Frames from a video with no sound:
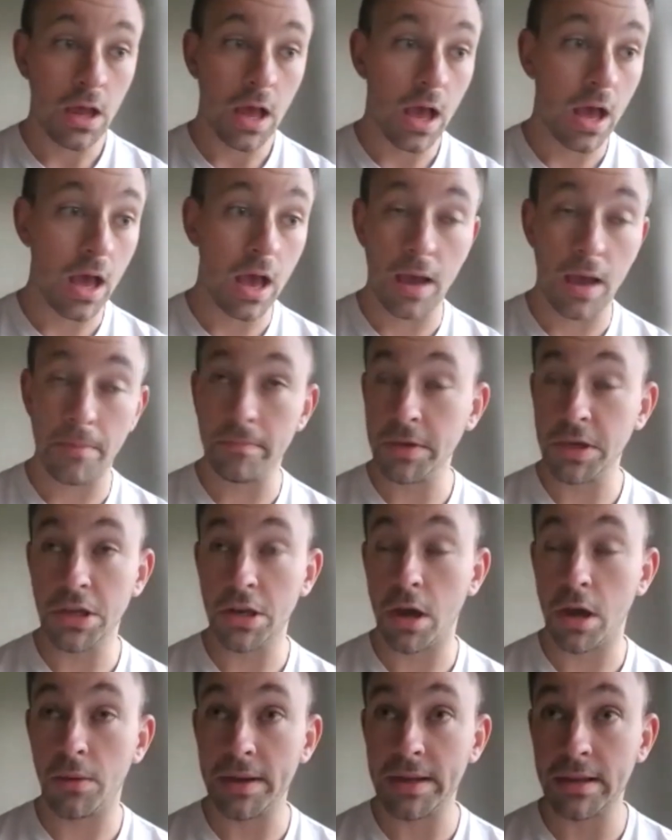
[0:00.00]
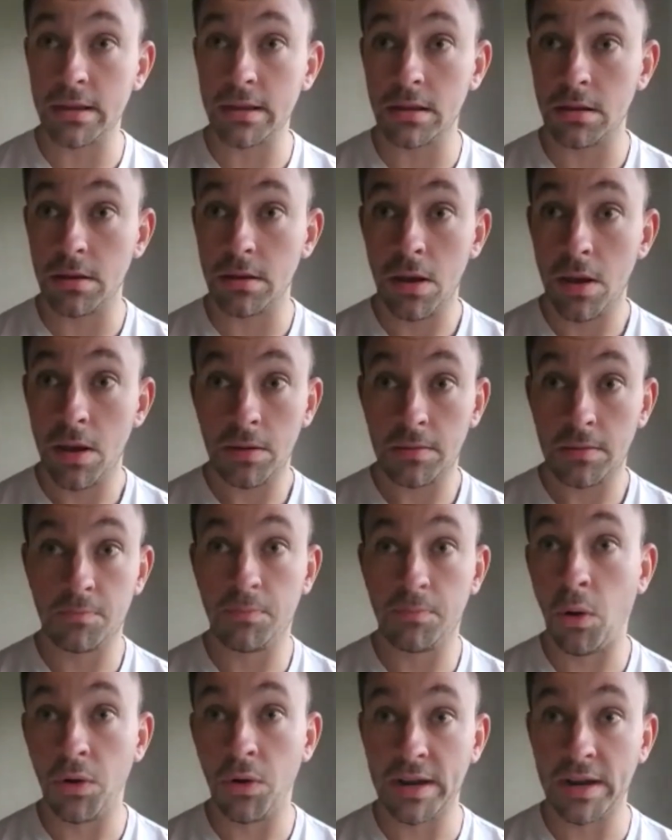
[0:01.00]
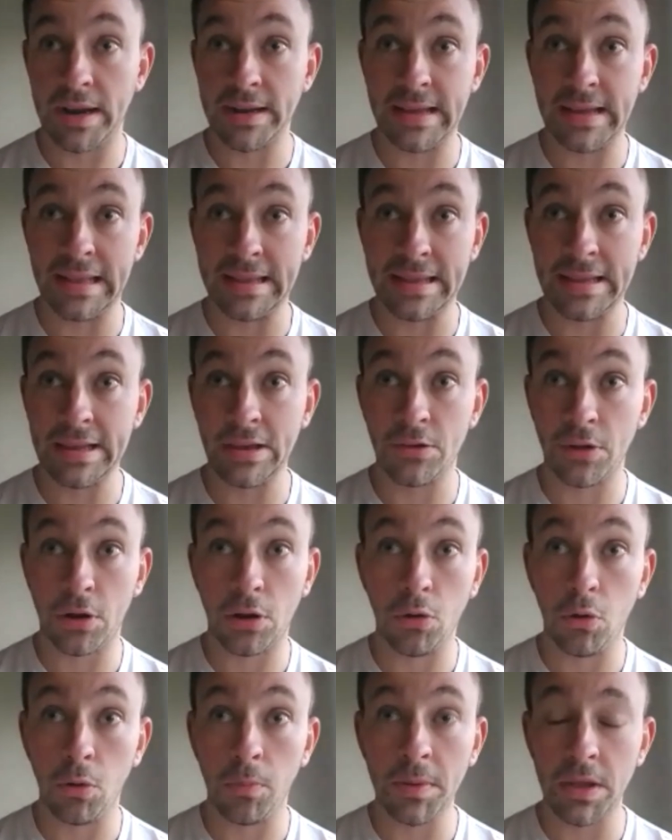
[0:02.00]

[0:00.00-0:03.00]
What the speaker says: It's putting an identity on the club.